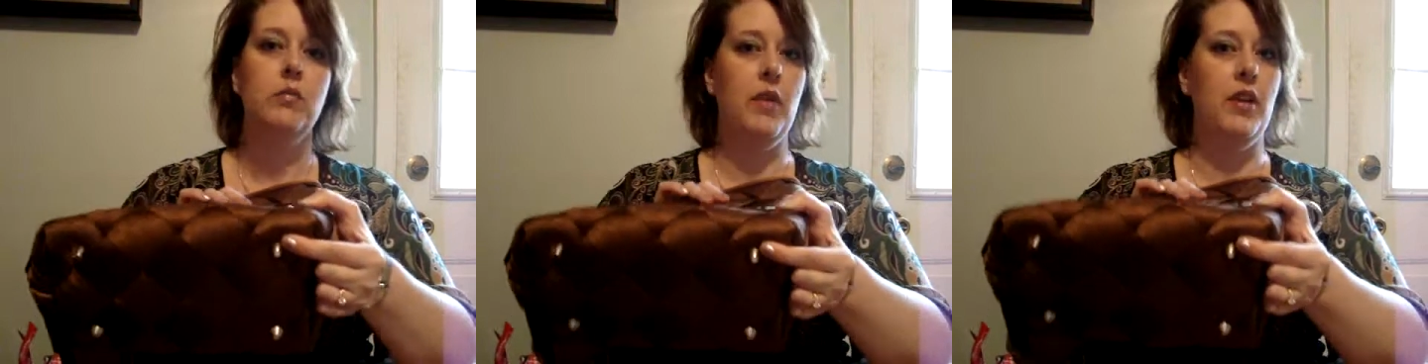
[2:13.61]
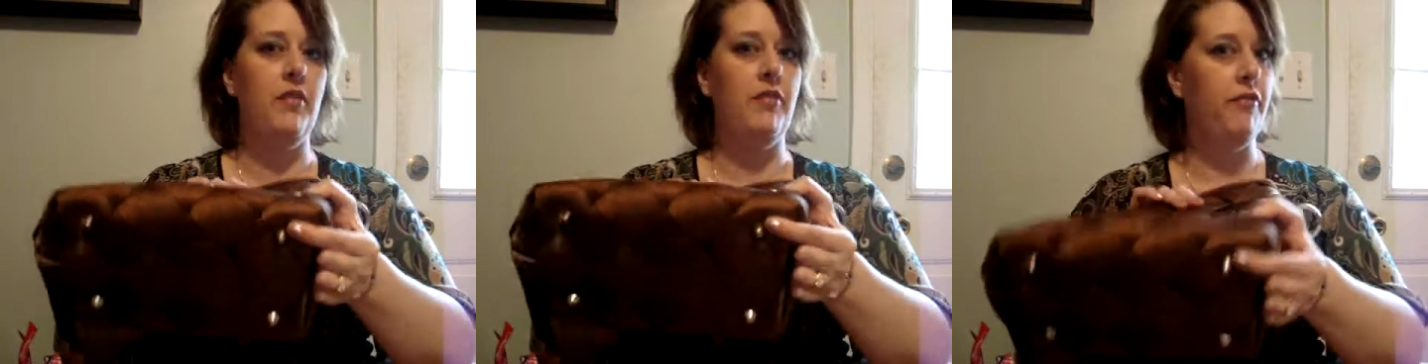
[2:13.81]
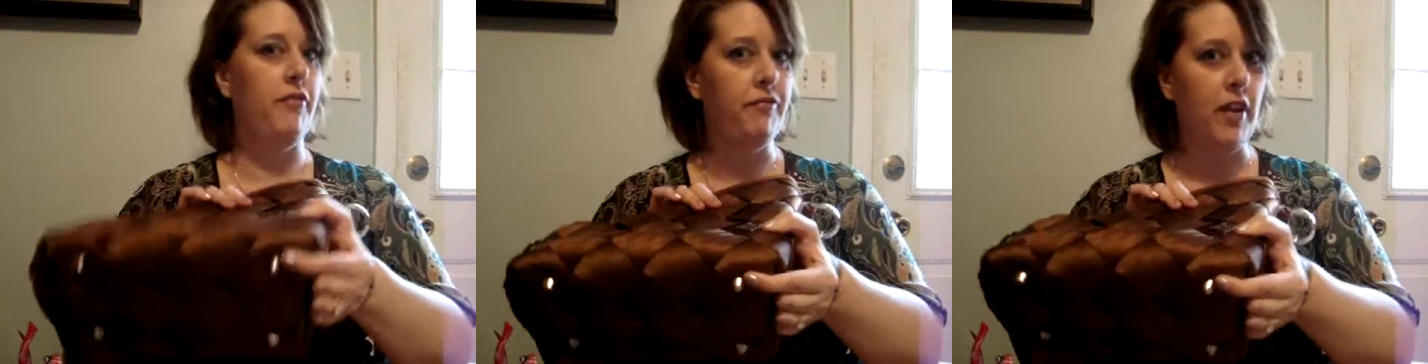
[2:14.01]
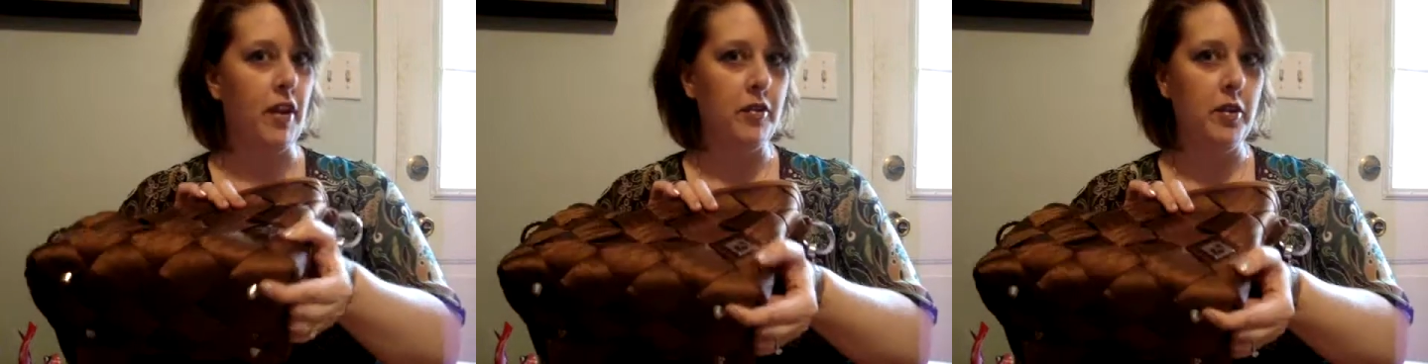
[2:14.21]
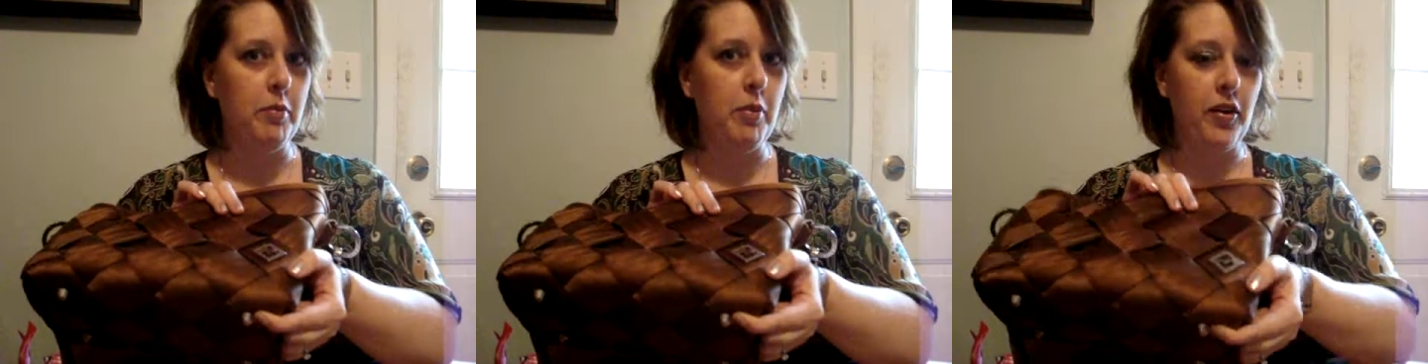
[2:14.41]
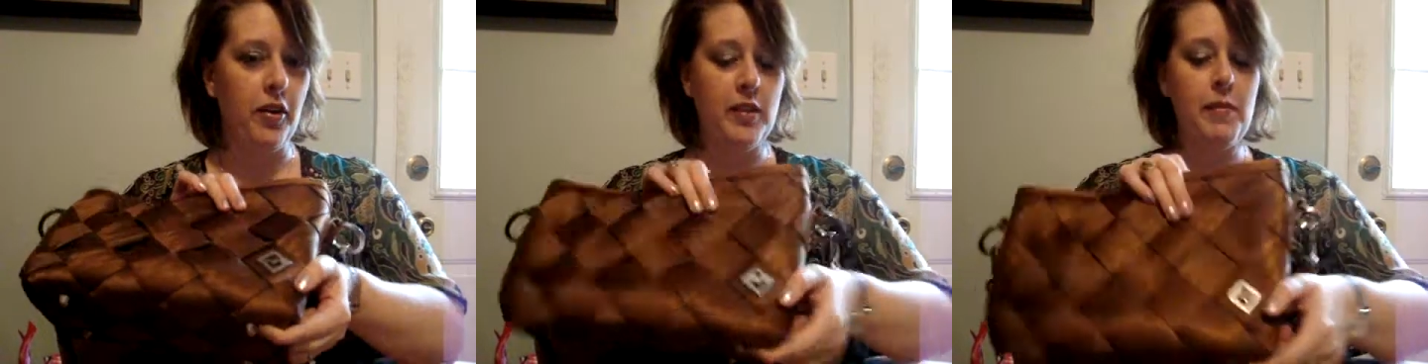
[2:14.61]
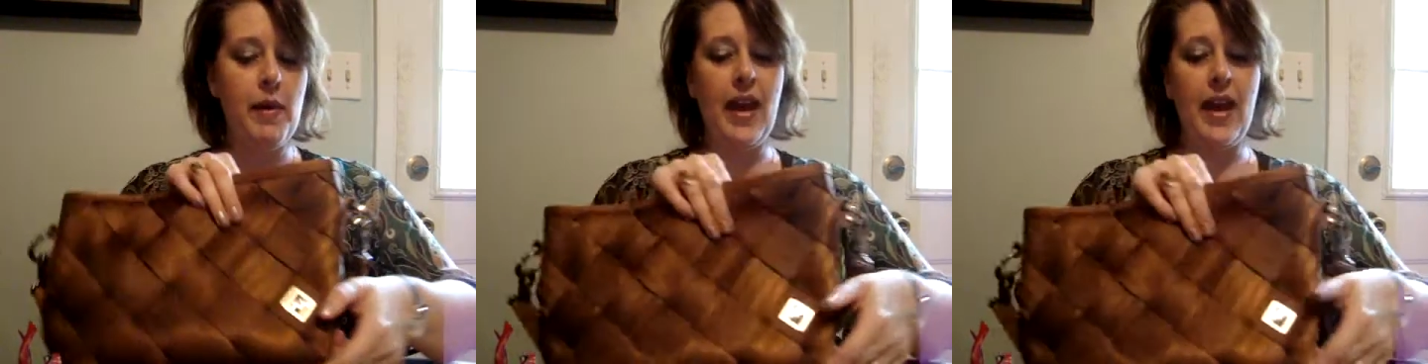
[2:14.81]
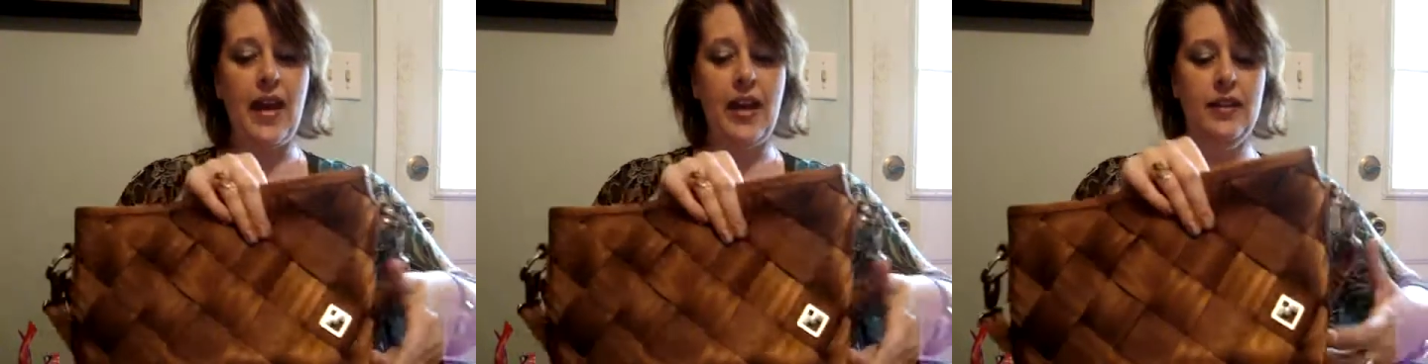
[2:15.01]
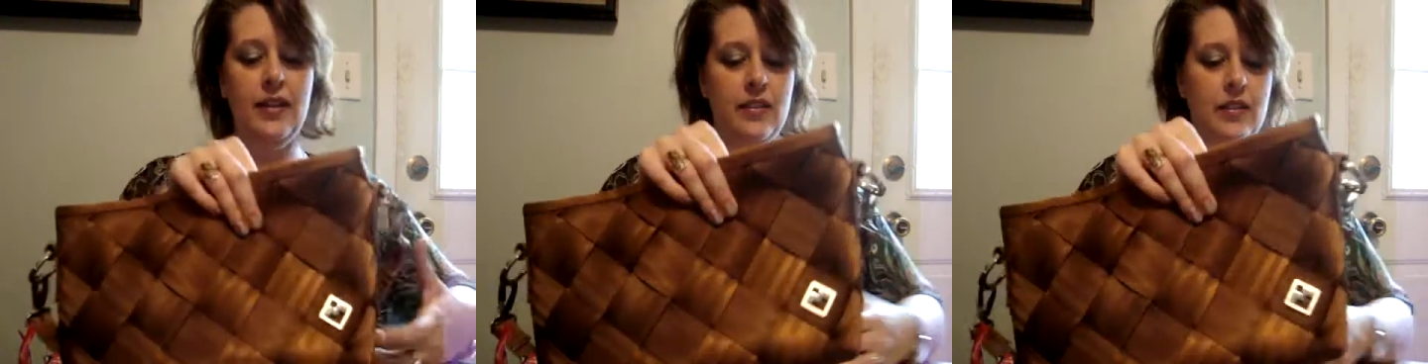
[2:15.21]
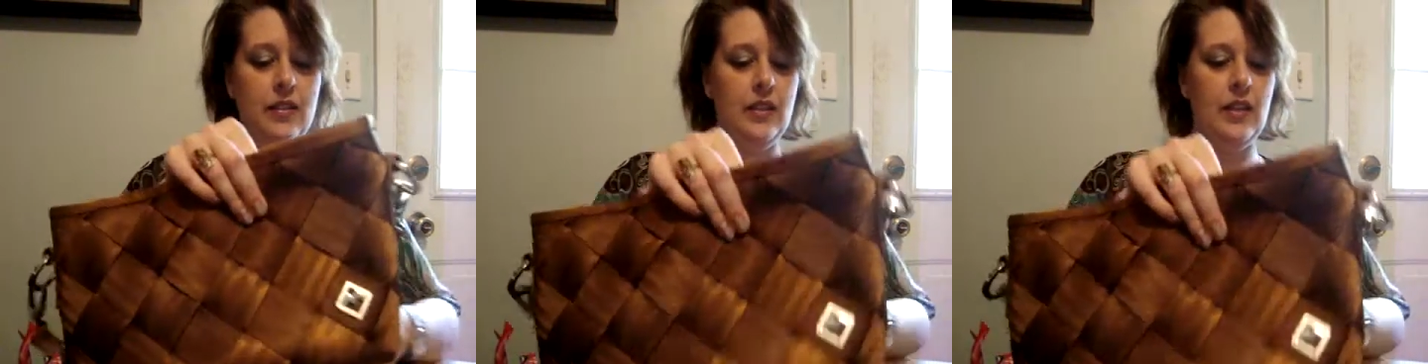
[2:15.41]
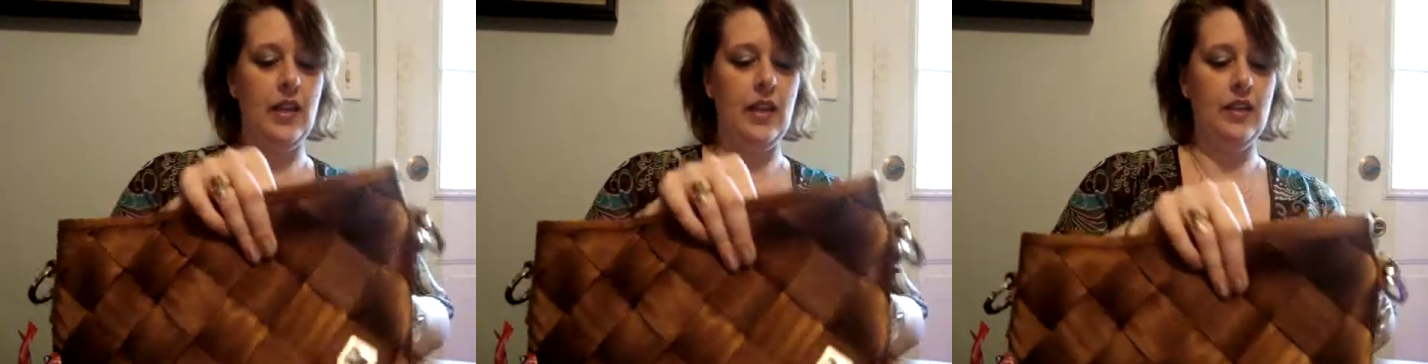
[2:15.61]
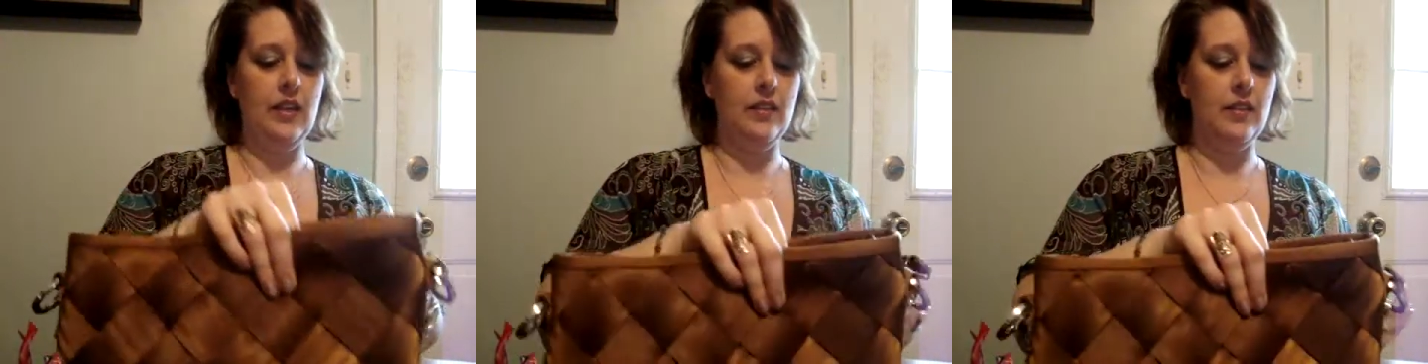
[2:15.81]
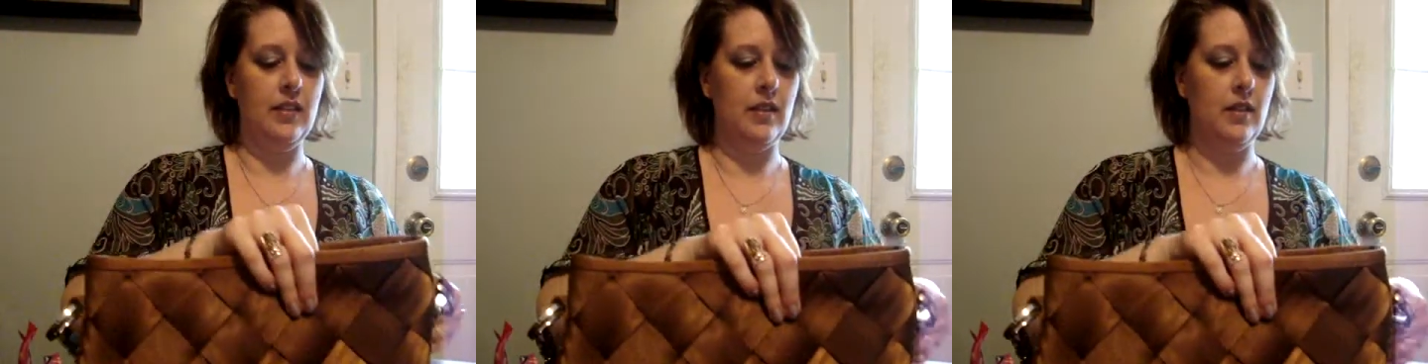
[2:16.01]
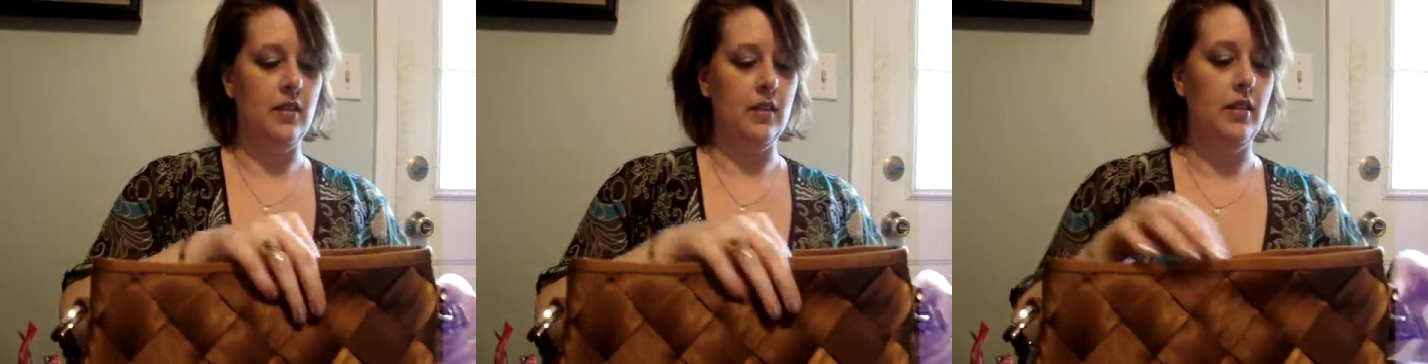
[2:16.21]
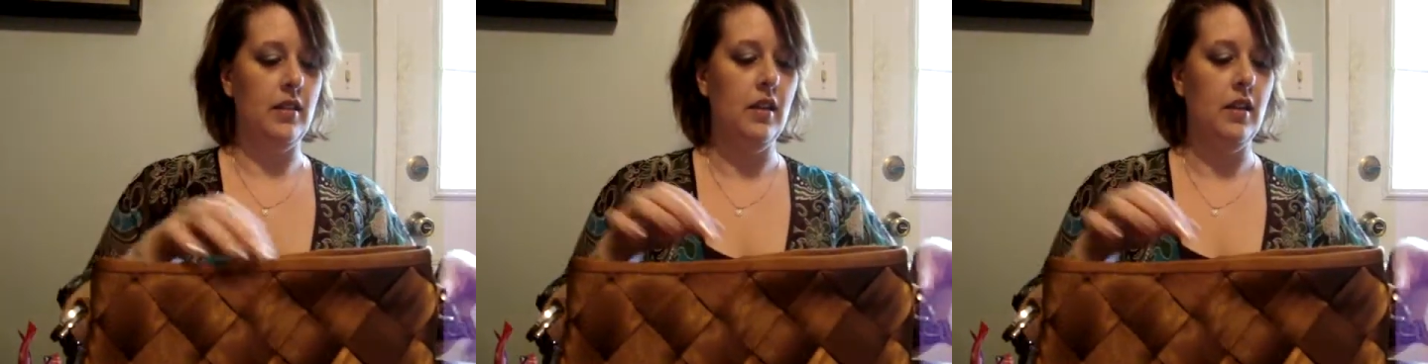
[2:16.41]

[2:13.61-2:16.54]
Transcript: my favorite part of the bag. And uh,